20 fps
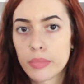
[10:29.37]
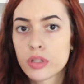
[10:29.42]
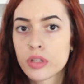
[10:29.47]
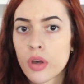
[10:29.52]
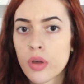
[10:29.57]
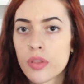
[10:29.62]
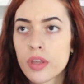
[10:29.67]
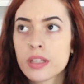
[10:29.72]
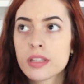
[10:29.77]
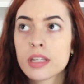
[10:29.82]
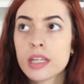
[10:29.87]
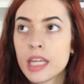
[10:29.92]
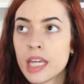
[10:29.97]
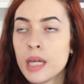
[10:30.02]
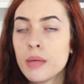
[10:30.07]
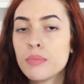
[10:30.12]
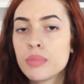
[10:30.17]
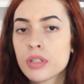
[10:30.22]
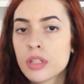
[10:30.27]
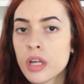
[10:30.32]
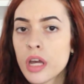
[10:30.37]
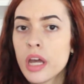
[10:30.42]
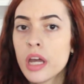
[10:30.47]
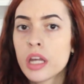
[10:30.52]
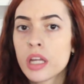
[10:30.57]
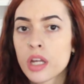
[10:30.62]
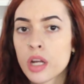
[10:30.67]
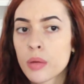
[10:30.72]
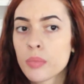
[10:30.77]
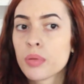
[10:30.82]
So this keeps
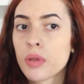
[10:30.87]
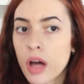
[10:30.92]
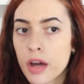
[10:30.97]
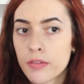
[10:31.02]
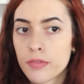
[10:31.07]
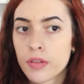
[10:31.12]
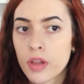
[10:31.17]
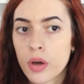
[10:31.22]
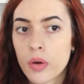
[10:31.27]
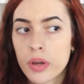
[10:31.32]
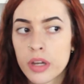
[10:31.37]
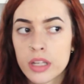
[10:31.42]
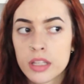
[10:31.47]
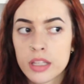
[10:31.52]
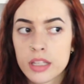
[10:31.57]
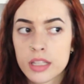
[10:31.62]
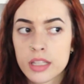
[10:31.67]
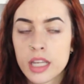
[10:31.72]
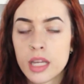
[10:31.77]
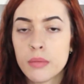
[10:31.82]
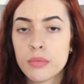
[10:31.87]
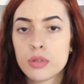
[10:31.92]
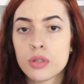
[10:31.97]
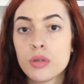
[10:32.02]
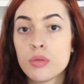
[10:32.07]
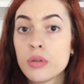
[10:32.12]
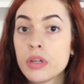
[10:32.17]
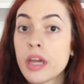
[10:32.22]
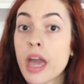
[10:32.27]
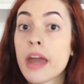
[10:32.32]
your blood flowing, this keeps
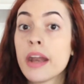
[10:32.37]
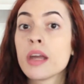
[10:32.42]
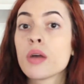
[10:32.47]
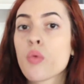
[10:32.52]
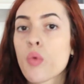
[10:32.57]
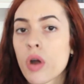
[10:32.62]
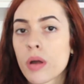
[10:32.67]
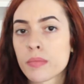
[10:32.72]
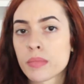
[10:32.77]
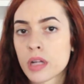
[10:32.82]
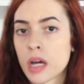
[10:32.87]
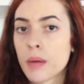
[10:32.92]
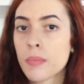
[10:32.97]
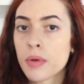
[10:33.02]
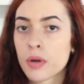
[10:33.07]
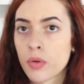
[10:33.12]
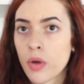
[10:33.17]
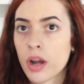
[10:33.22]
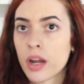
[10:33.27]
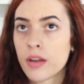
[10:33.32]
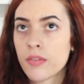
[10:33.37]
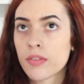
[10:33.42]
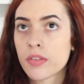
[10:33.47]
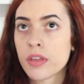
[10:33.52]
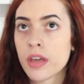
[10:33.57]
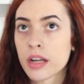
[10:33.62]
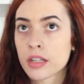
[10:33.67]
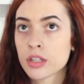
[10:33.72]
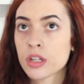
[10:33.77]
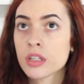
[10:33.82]
you getting warmed up and ready for
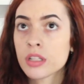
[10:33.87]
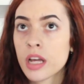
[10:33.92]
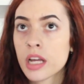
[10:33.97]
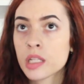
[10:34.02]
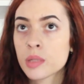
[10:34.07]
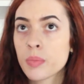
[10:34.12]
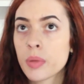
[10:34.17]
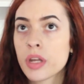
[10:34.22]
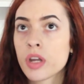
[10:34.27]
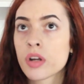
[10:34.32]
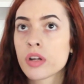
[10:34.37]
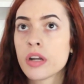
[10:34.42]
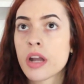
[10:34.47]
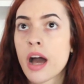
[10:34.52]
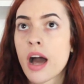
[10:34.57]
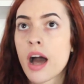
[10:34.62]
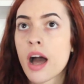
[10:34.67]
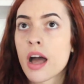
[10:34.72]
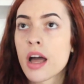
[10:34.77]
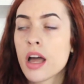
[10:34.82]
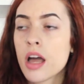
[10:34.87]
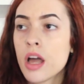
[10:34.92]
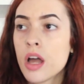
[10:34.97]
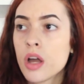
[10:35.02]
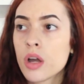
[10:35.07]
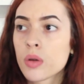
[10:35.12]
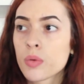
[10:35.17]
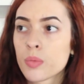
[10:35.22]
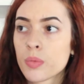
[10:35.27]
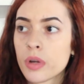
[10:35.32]
the exercise, but you're not
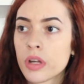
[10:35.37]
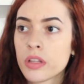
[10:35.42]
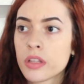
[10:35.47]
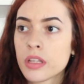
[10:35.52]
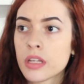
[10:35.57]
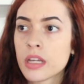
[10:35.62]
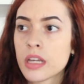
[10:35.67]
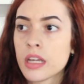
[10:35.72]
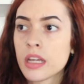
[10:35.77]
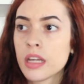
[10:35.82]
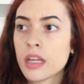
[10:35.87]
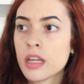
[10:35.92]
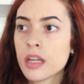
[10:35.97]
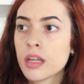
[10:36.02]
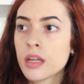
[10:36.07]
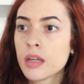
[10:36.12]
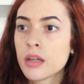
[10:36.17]
really